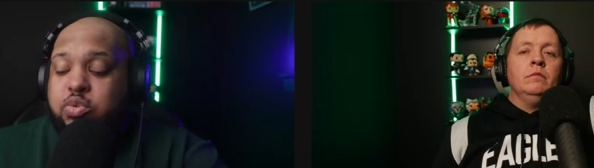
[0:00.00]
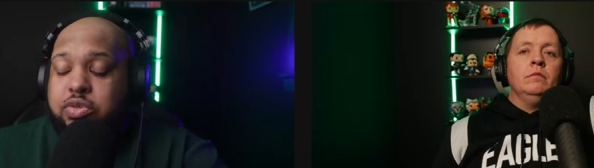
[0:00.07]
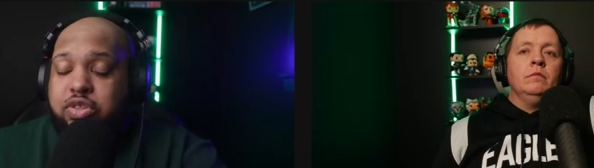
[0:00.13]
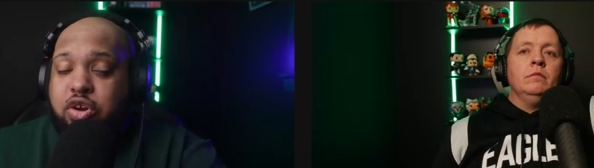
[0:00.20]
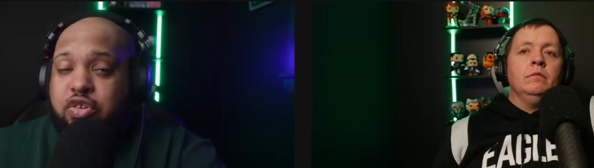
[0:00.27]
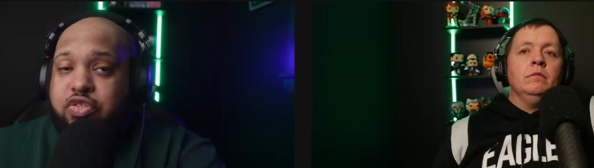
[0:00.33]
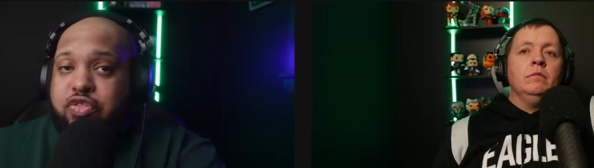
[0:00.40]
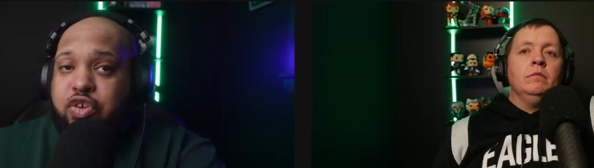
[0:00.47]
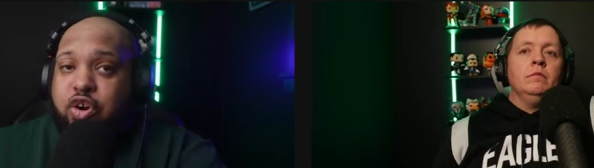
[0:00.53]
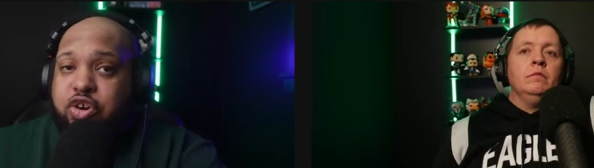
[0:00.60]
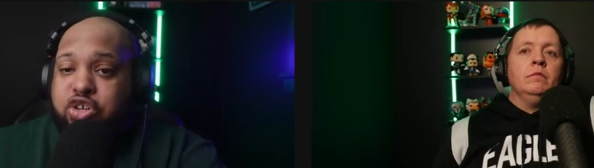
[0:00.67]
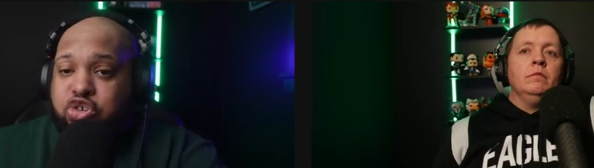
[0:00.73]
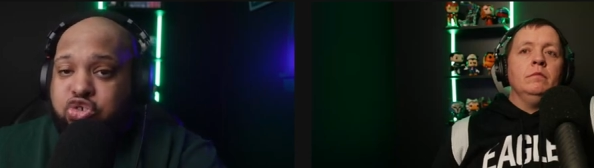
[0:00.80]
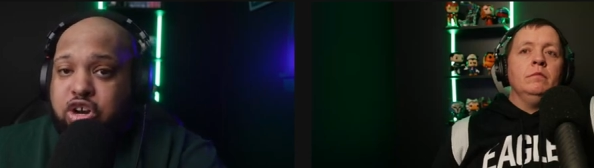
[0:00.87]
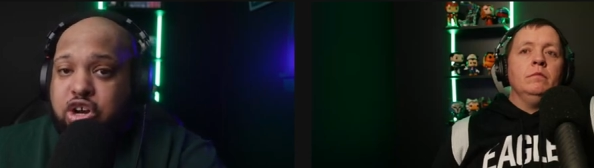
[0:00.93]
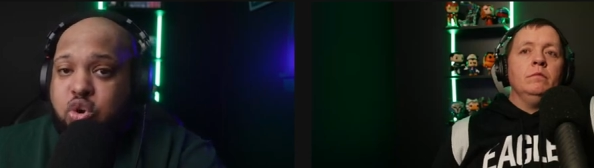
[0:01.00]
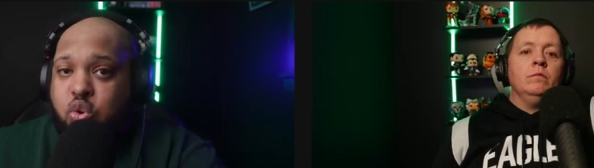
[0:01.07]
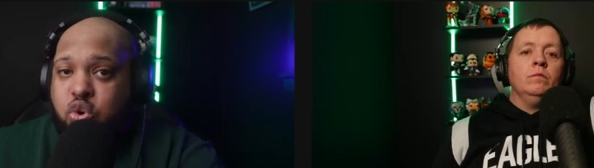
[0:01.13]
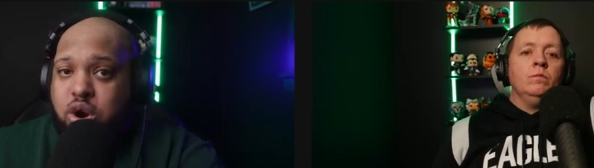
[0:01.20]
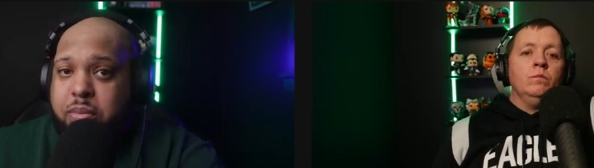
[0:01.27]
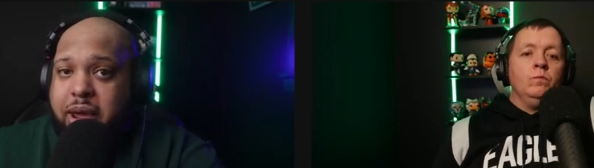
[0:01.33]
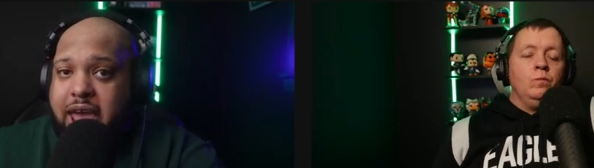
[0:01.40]
Speaker 1: with their third string
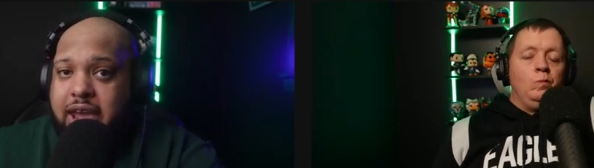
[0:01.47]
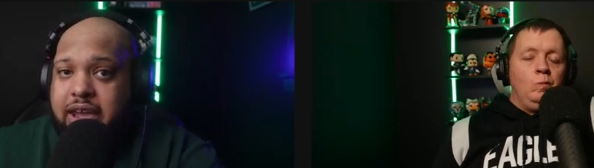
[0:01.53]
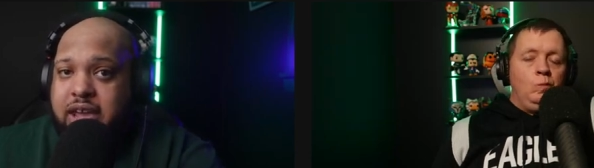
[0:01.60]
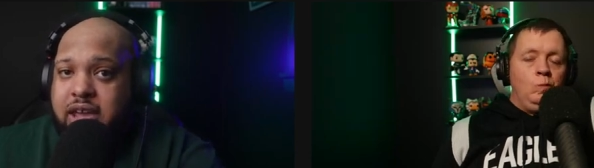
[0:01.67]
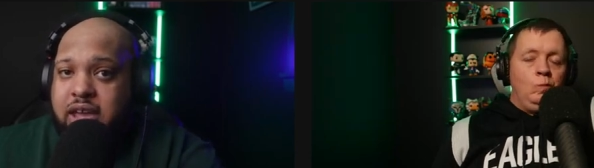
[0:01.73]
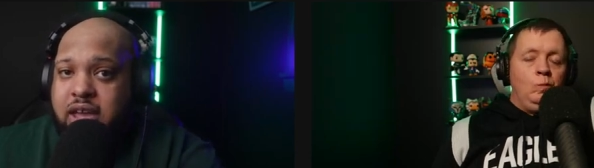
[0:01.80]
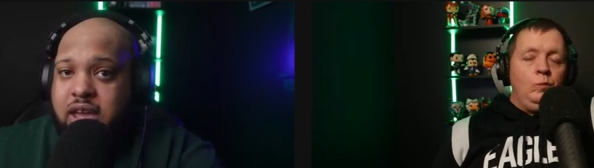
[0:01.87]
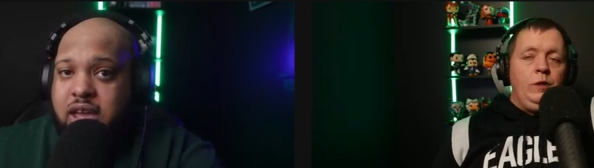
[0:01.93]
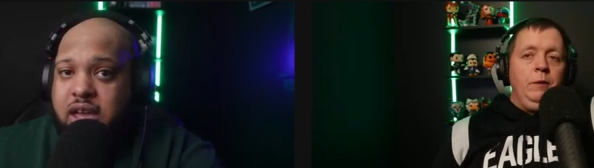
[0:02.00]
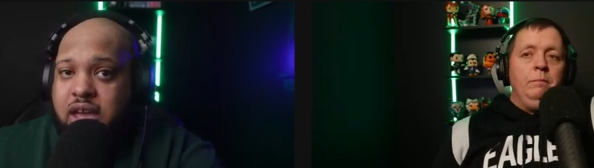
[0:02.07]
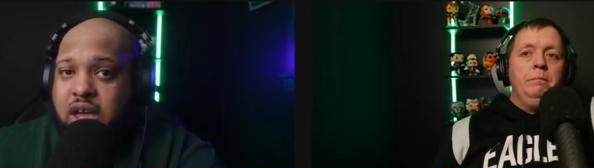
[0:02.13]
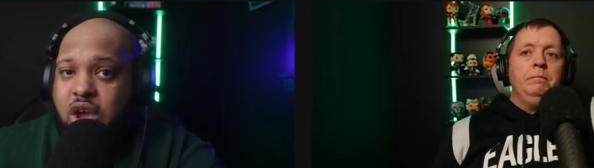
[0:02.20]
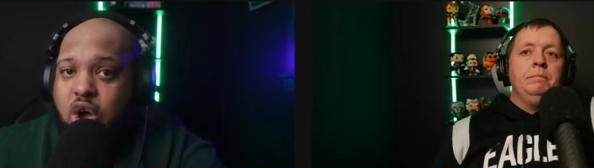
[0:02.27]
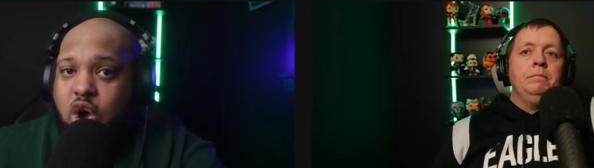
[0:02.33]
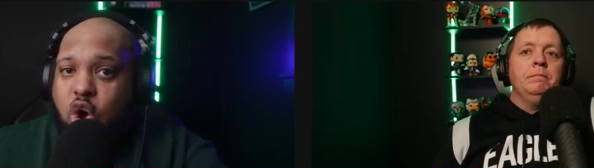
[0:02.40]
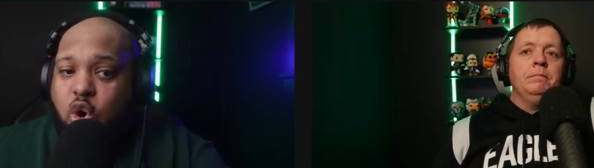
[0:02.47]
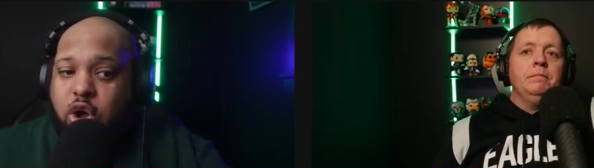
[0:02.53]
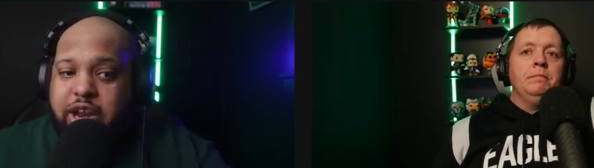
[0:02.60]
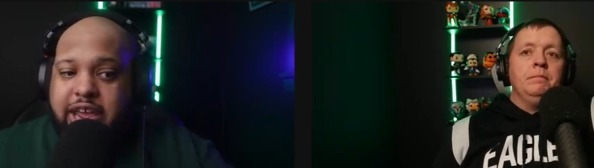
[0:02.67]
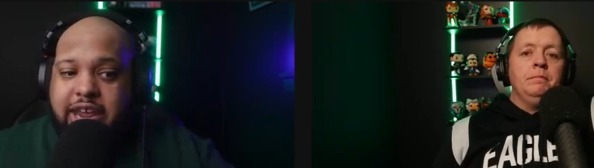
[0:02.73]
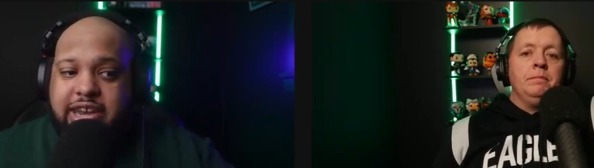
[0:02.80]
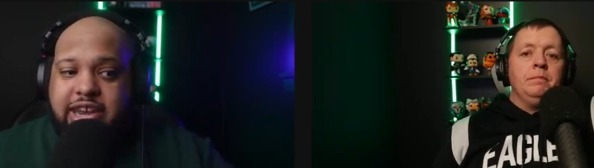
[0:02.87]
quarterback yep.
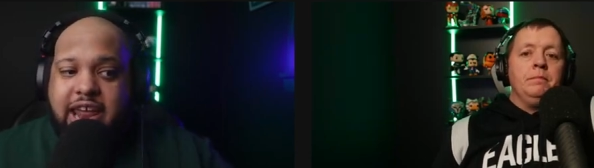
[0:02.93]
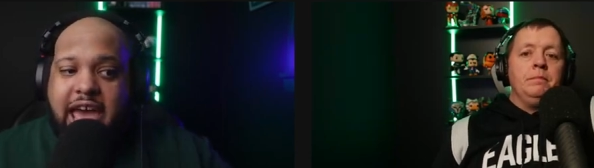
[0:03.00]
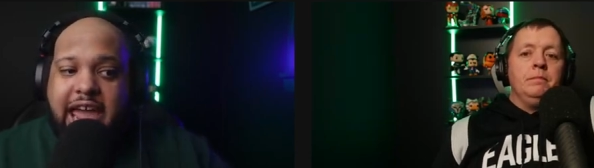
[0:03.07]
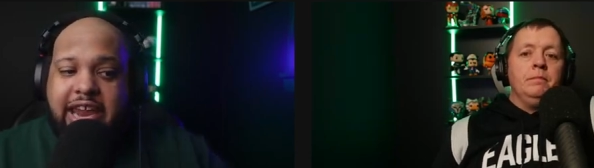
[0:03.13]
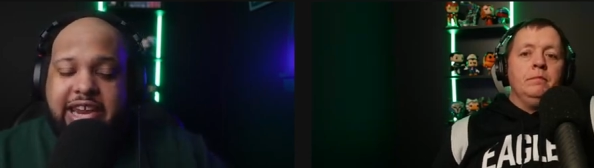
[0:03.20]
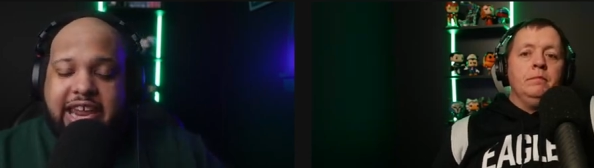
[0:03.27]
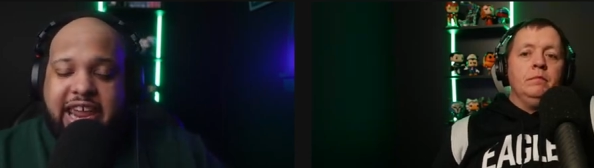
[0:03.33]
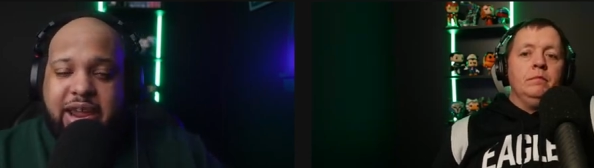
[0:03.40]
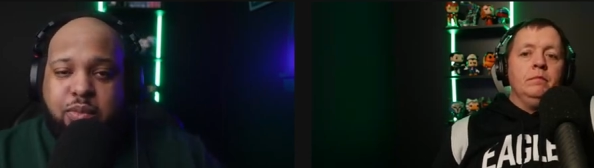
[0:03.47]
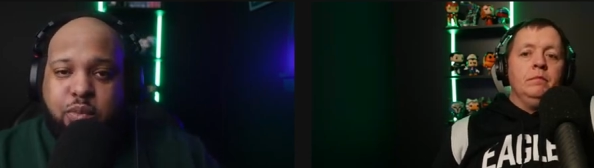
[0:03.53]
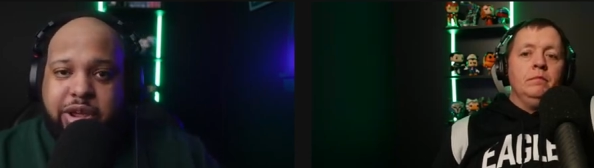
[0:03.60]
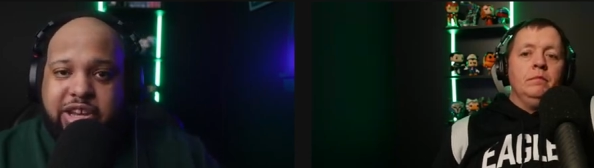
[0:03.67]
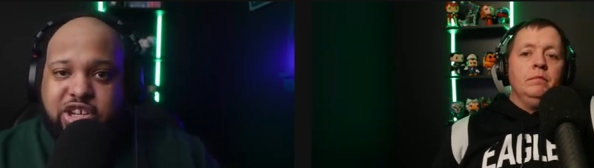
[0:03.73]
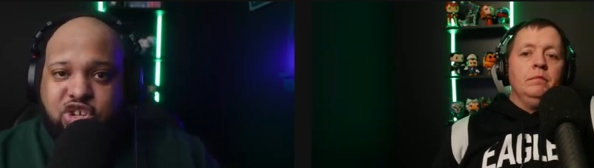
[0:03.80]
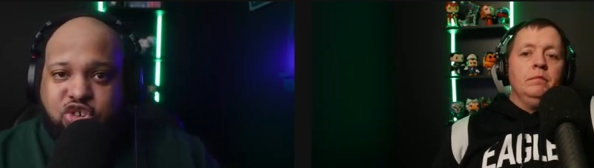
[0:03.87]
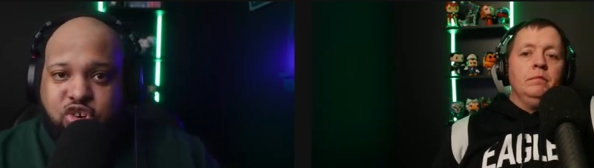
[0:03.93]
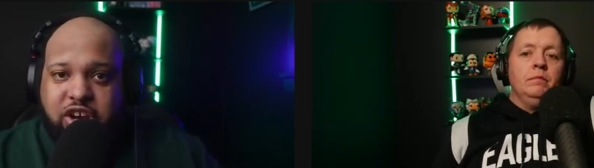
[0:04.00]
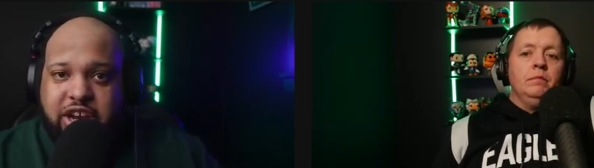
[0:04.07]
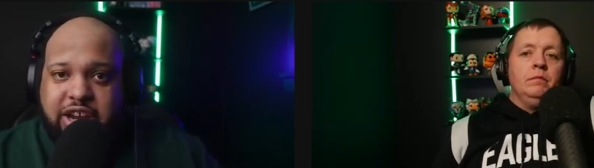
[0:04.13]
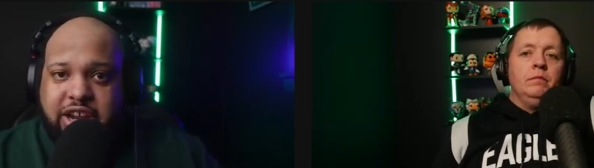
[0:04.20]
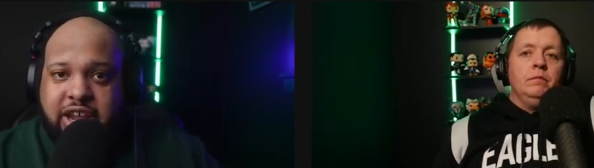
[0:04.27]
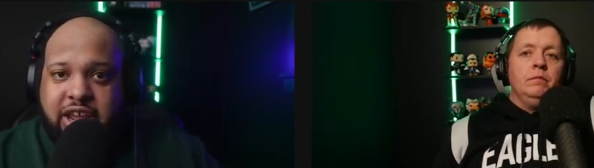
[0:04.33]
on a nine game win
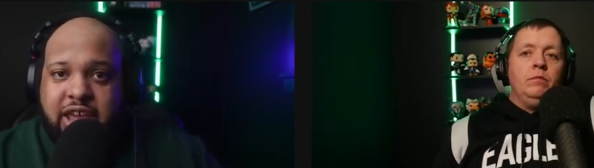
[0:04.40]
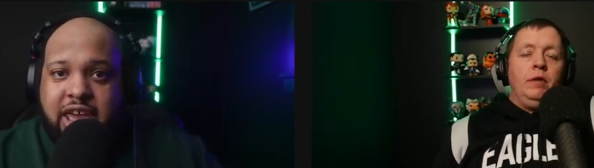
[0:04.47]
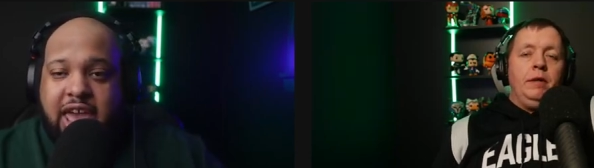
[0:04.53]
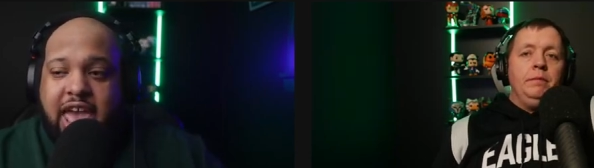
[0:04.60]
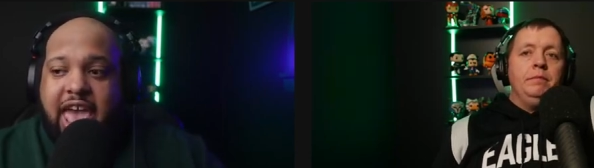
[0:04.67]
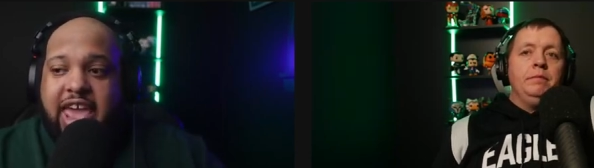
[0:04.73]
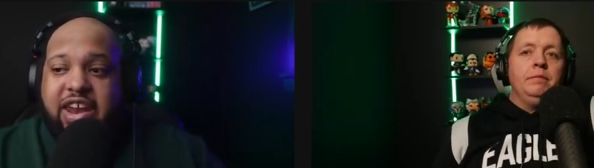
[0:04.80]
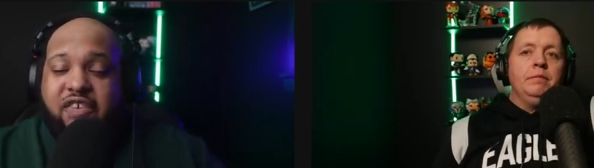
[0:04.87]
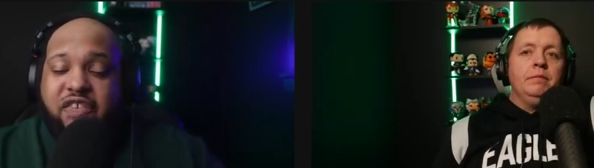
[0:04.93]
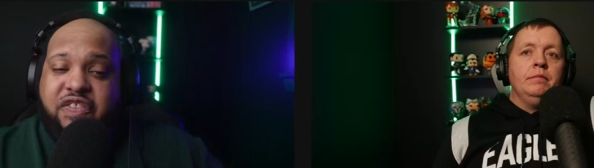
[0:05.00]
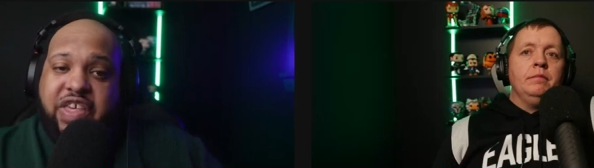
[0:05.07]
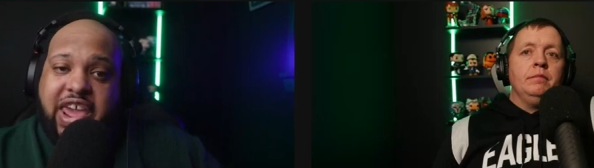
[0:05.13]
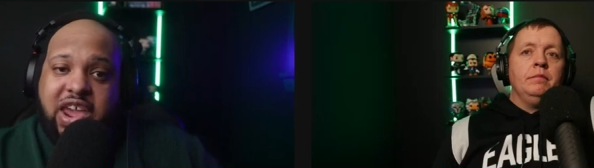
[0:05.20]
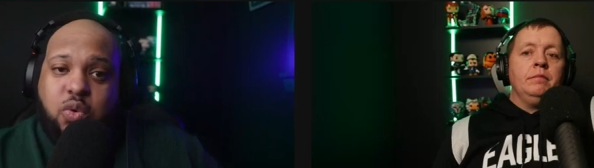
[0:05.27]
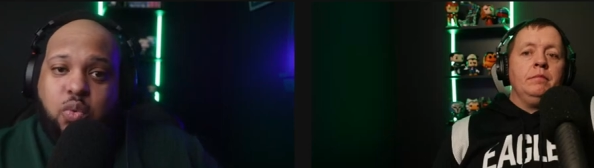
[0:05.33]
streak. Right. And if they